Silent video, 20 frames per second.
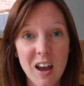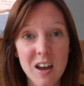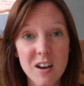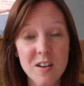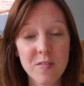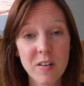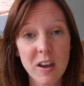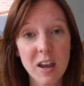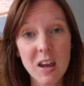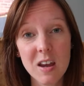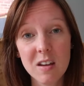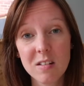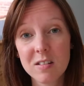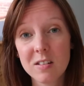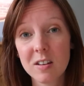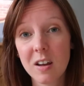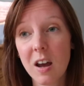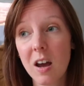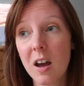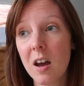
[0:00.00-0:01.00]
kind of
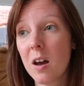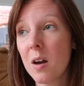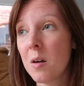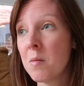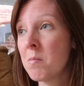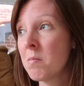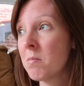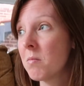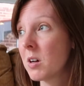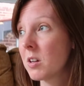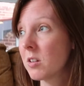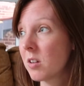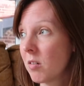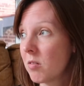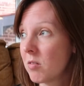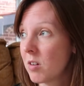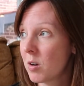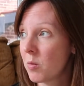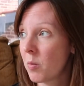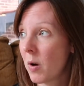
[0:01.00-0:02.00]
it. I
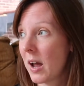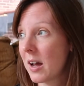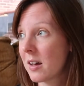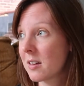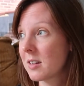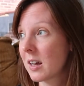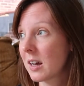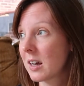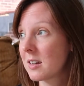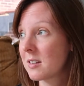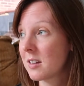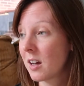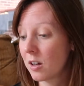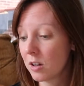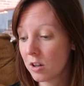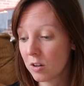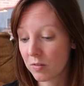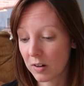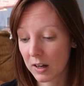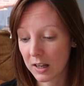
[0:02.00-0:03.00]
don't know what else I can
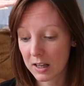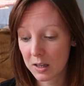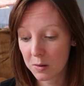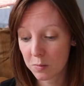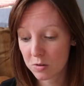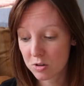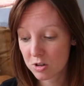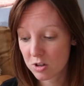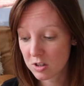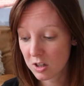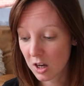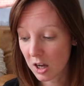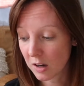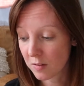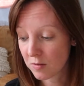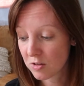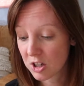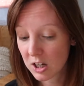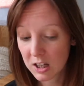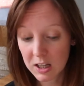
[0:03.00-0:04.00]
tell you really. We're just
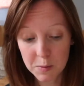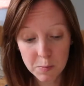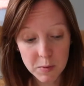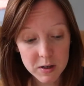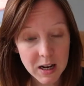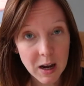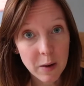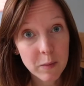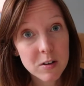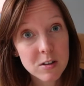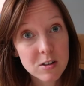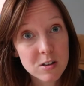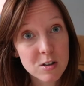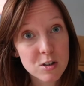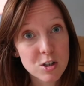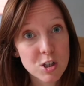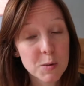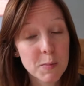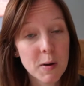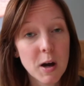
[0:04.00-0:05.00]
kind of chilling. We're now into
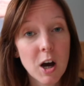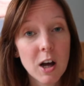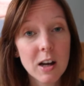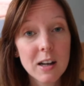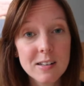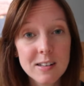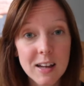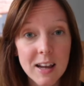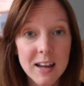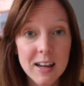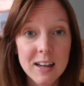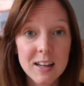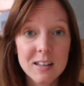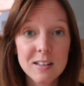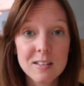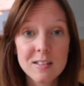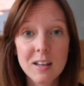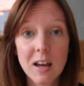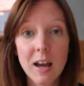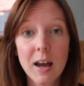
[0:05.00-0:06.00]
the summer
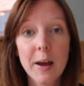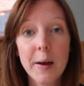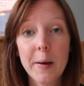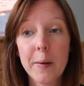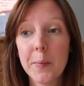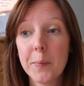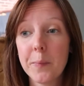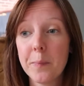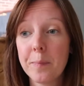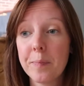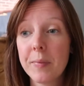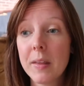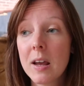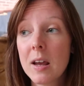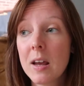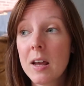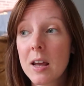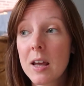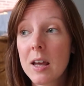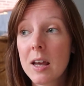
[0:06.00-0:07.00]
holidays.
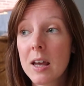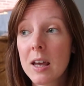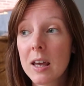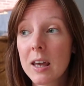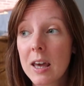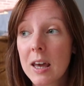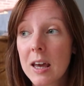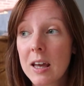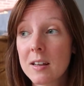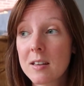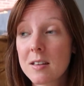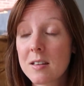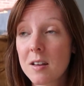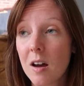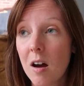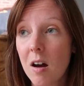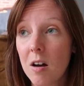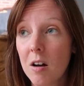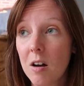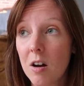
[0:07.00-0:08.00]
Kids
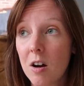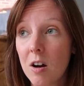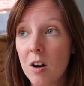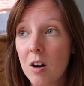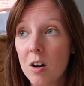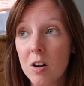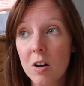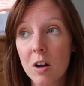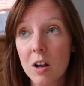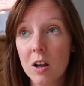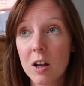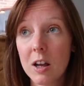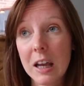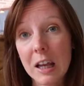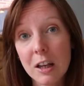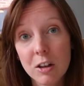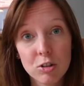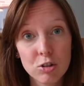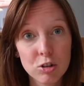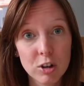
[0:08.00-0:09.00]
are
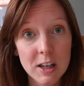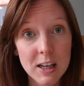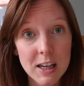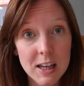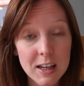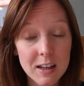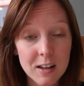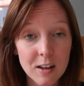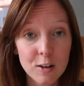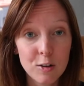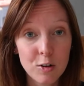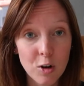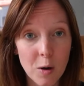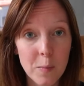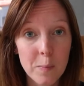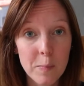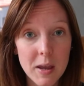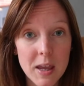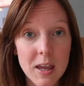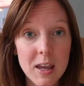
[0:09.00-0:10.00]
enjoying
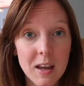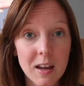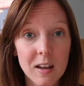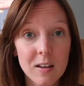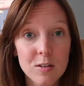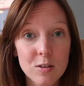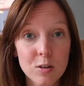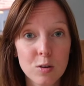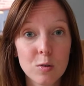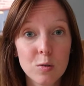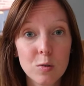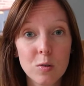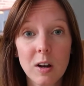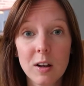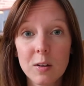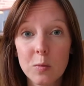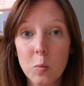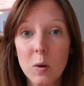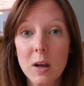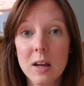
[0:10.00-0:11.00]
not being in school,
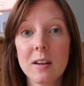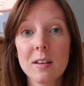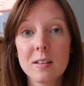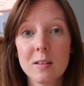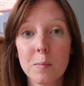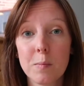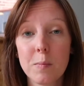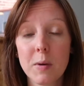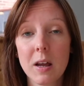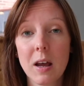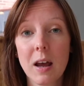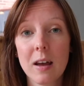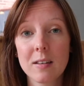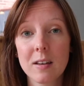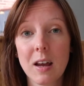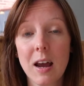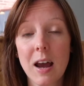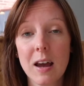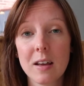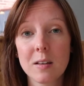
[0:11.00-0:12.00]
as weird as
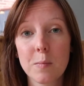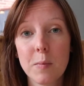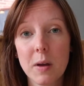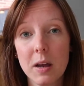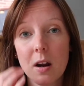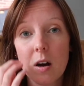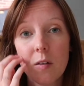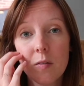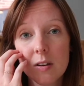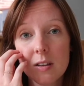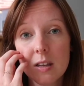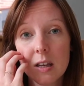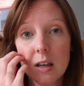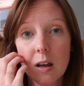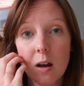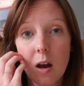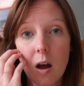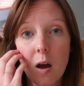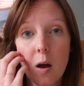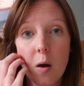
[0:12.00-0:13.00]
it has been.
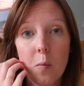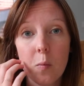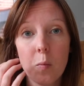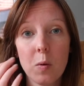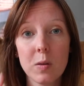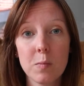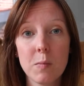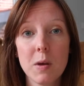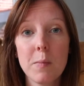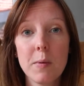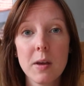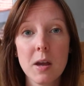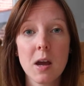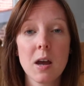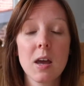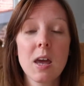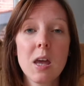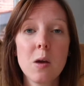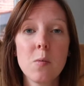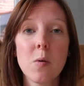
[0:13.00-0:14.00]
Obviously, with me being
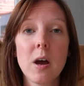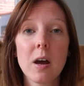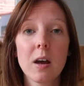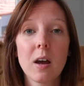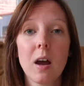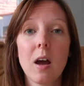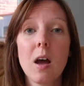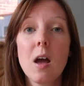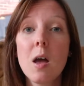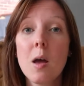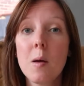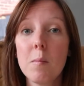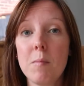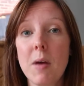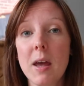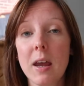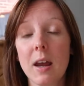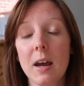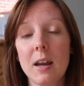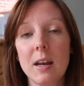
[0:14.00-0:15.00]
a key worker,
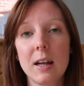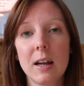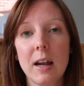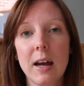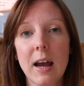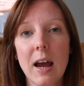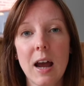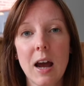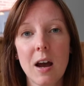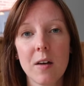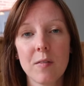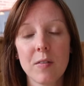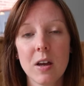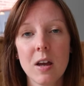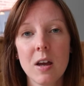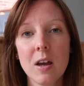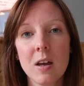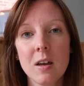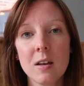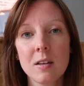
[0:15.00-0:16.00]
Meg and Eli have
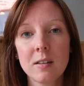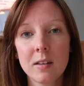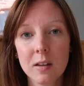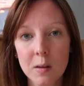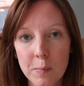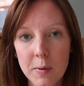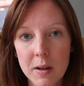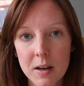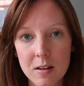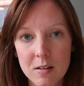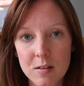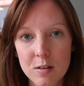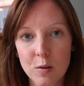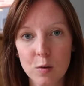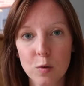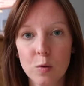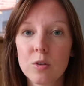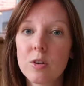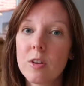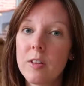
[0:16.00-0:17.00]
still been in
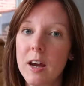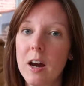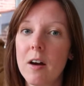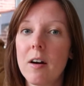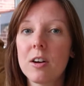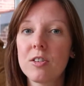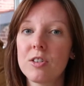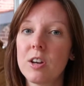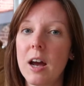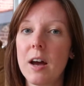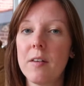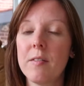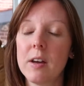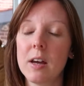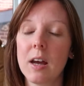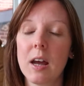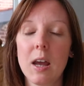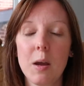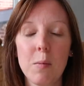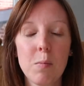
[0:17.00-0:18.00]
school, so they are actually
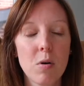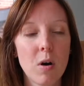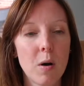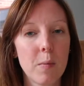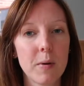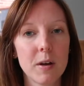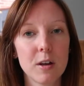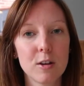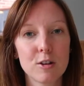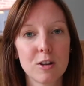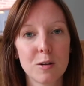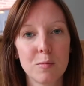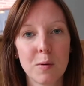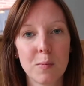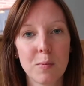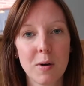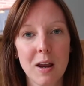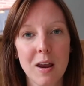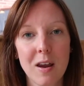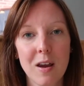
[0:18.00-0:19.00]
having a proper summer
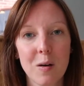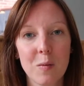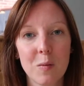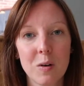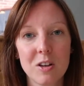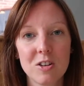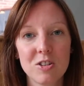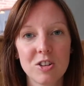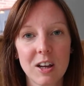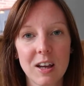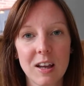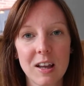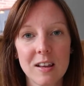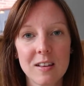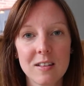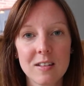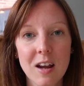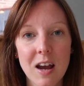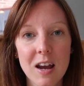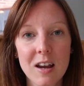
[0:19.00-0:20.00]
break, which
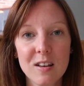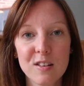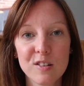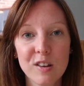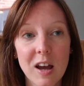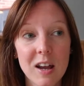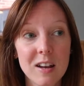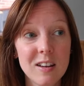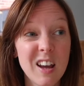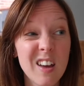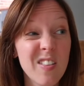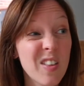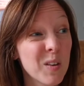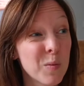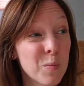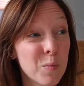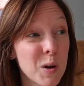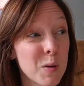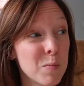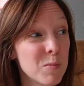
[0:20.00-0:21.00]
is nice. And yeah,
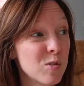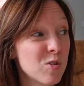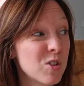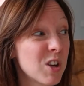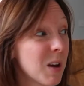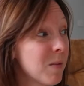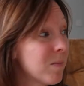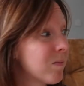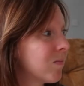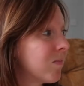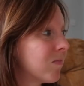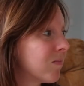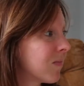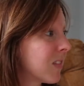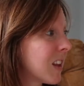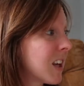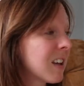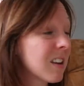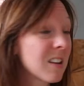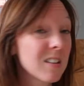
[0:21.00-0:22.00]
that's pretty much it.
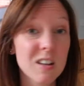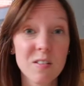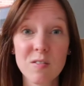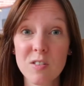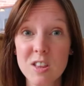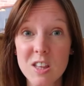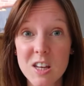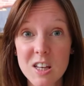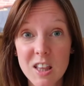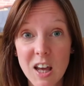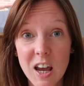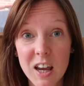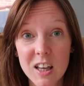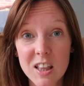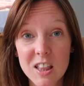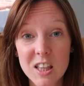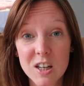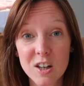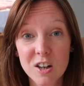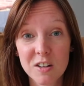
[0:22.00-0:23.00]
I think that's everything that I
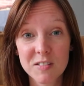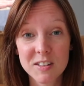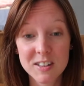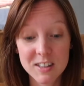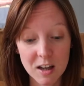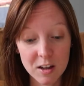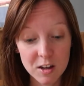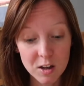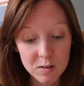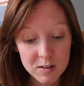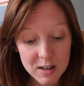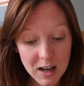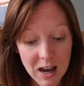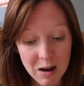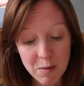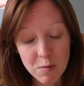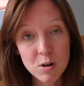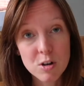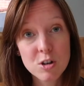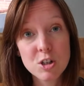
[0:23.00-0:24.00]
can think of to tell you.
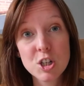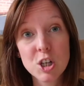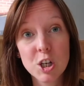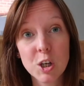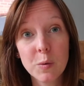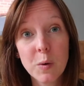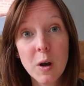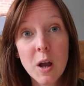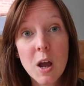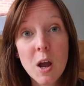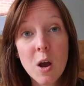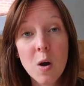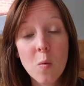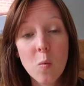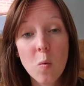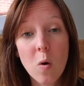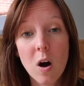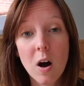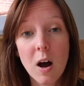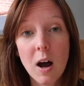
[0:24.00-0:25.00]
Now on to
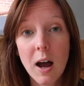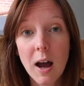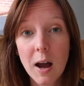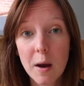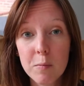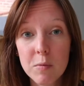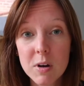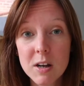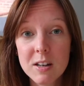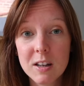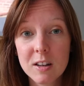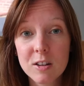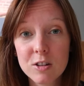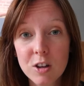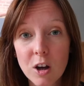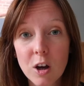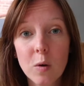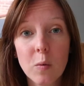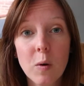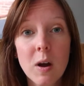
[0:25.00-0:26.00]
what I'm reading.
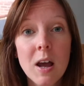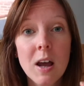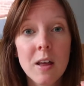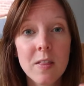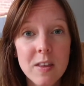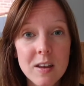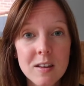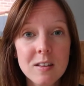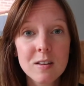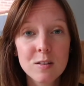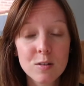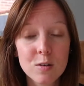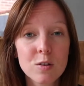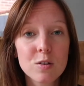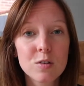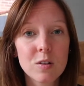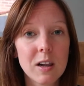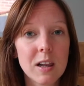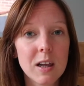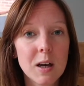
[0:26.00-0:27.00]
So this is
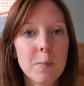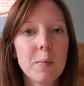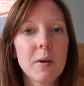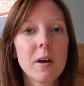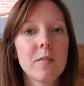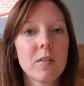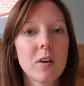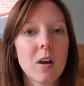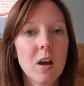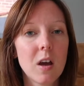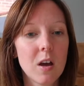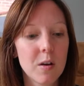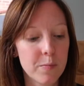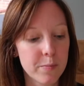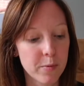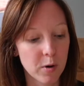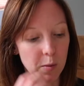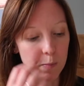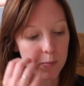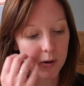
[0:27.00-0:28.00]
also a little bit of a
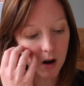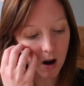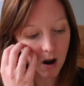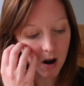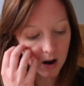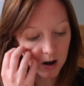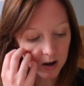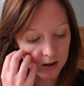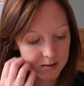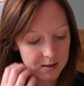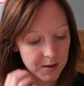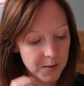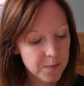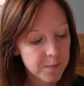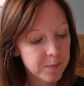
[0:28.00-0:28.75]
curveball, because